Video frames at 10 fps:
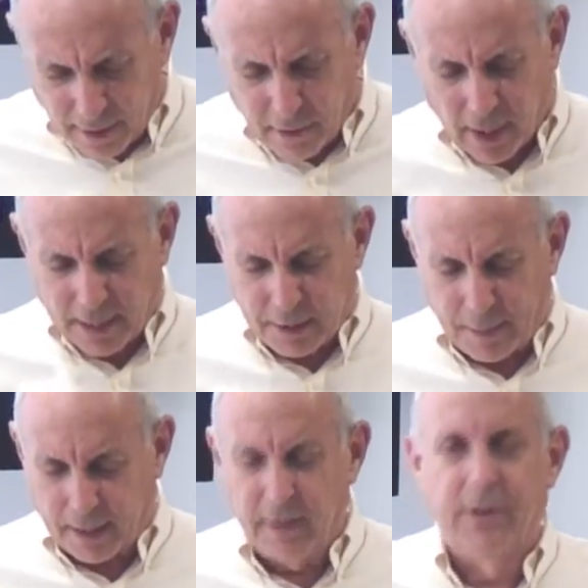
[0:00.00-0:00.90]
other
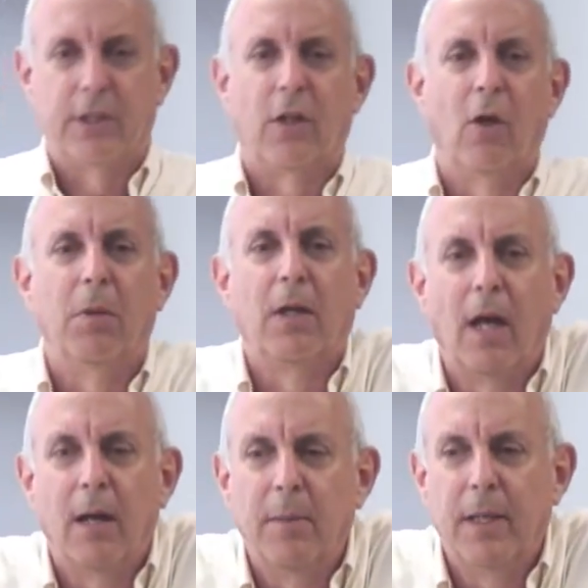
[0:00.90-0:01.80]
aspect of this global
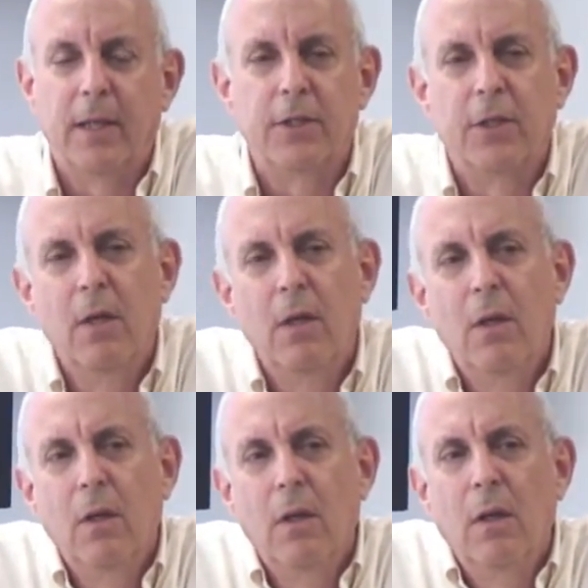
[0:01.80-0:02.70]
economy is,
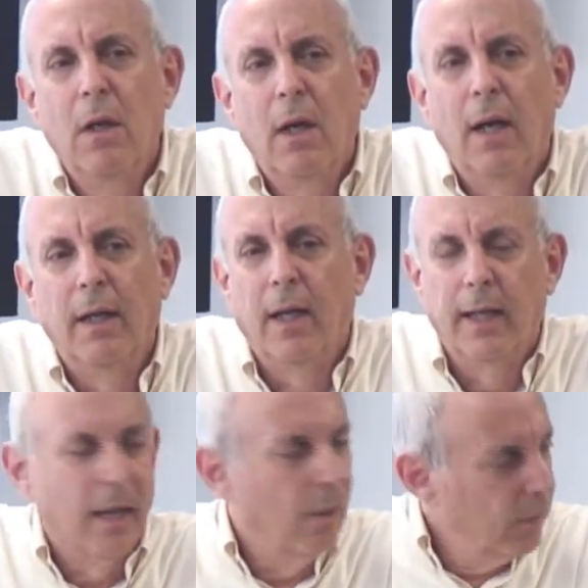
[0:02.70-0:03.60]
and
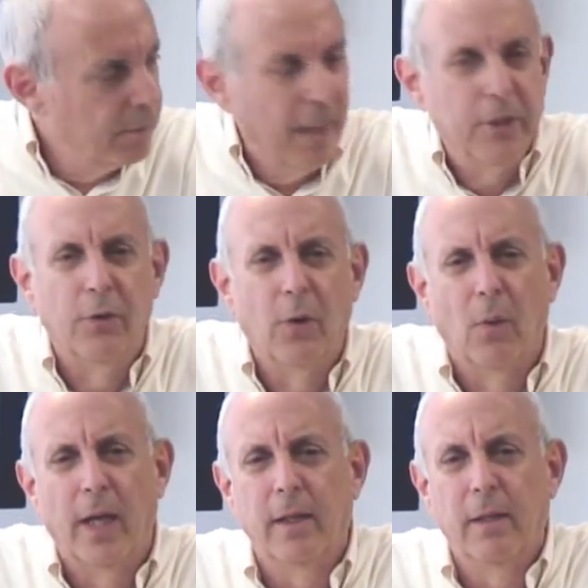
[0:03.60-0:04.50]
again, it was mentioned
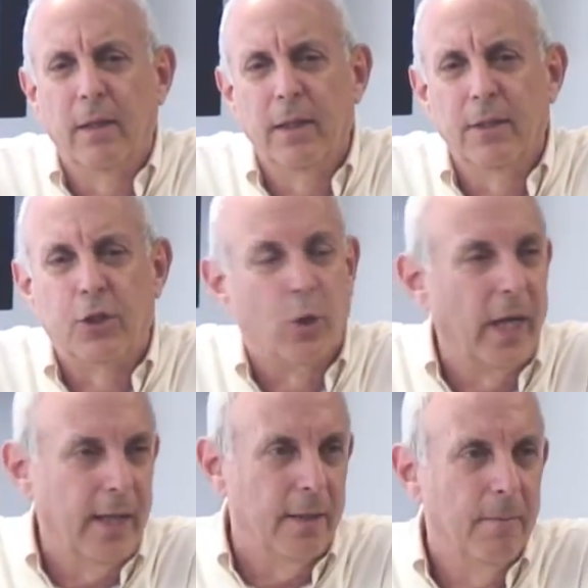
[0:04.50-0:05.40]
already, is
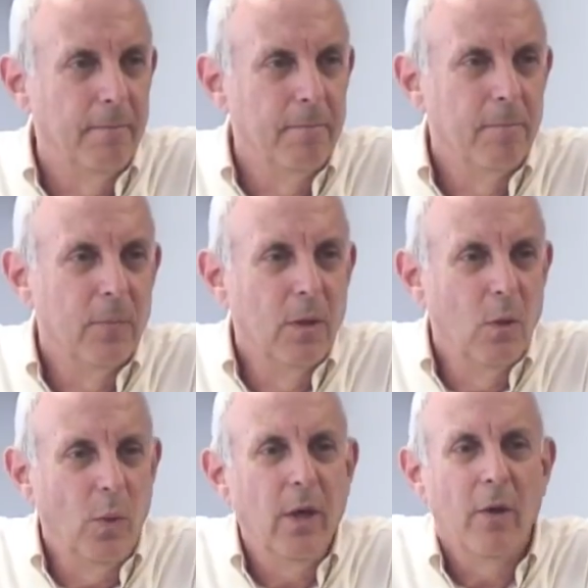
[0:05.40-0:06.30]
trade.
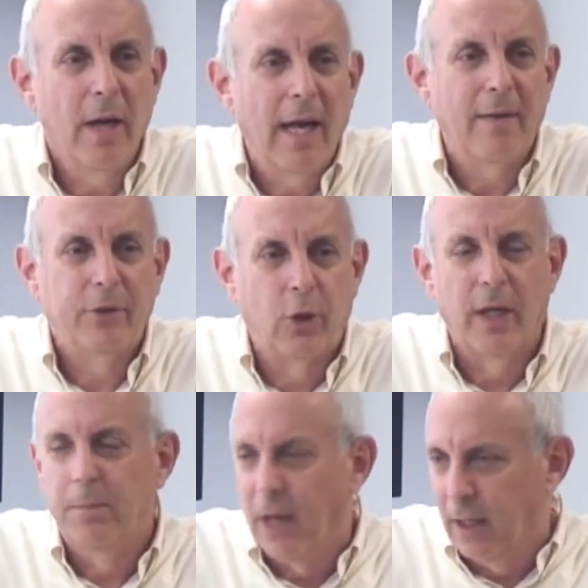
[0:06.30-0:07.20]
We don't have
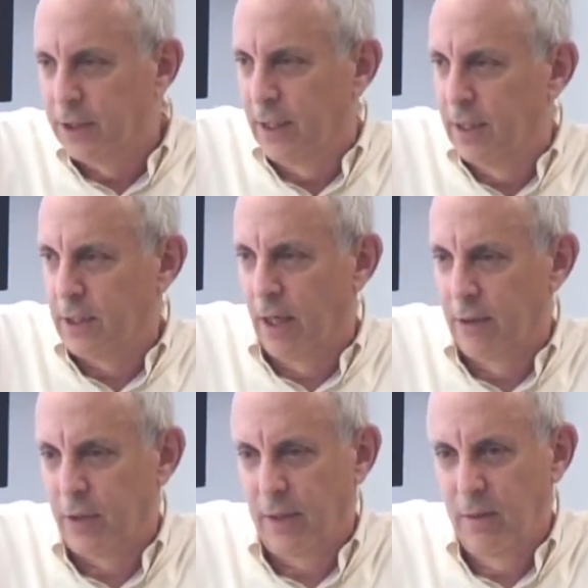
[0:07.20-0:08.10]
trade policy in this
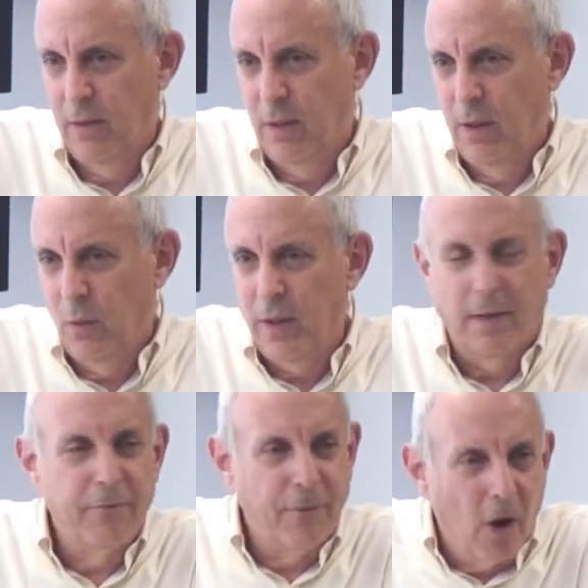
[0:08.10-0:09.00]
country. We
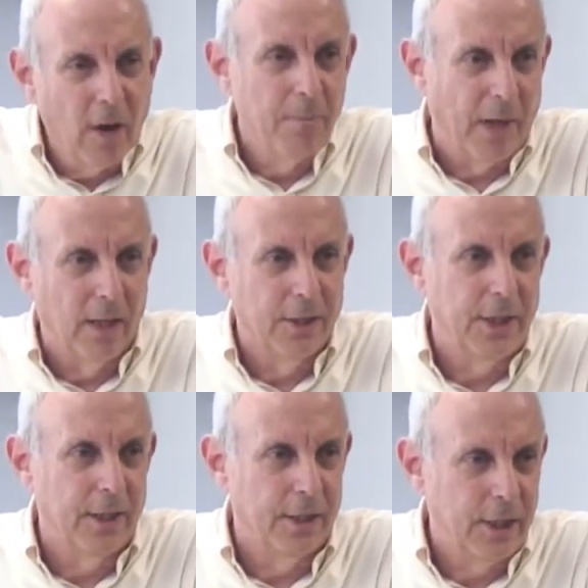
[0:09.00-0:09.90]
have foreign
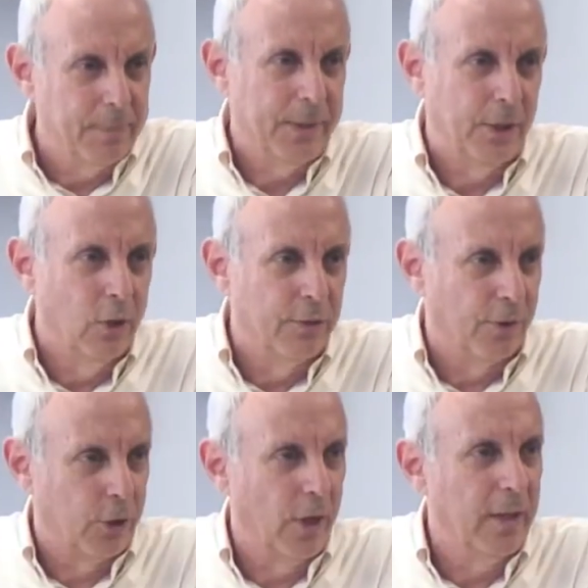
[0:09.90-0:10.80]
policy that substitutes
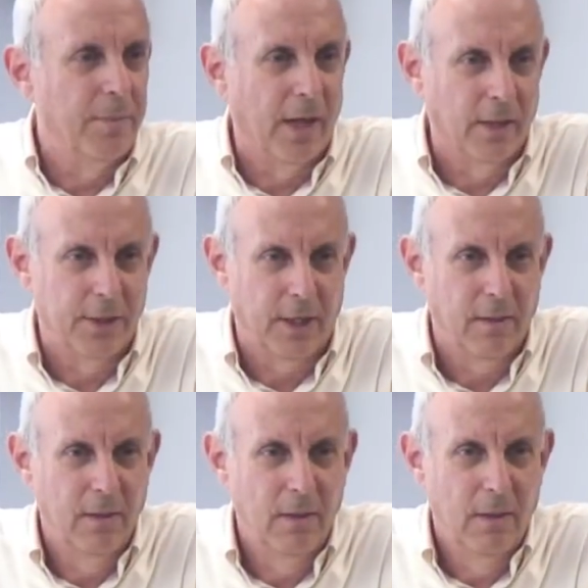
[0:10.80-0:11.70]
for trade policy.
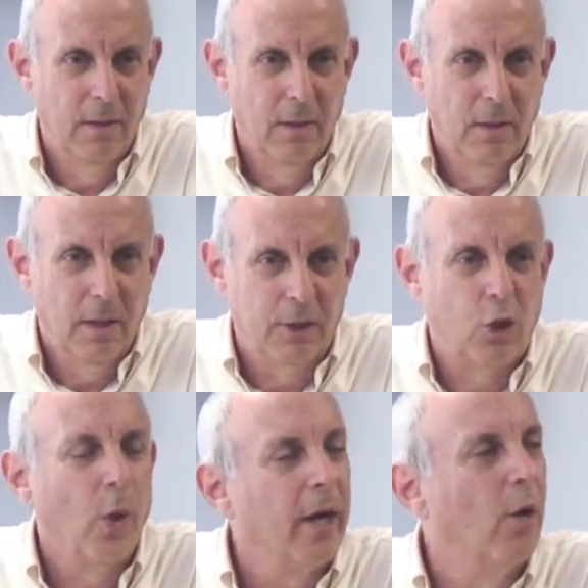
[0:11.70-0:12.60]
It's a
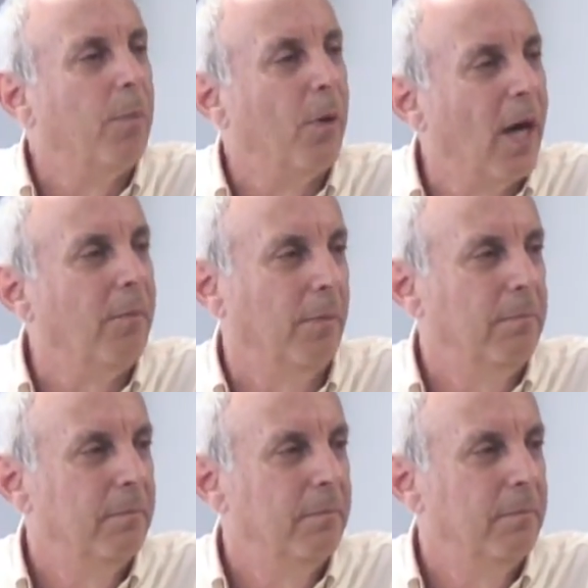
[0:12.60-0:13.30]
critical problem.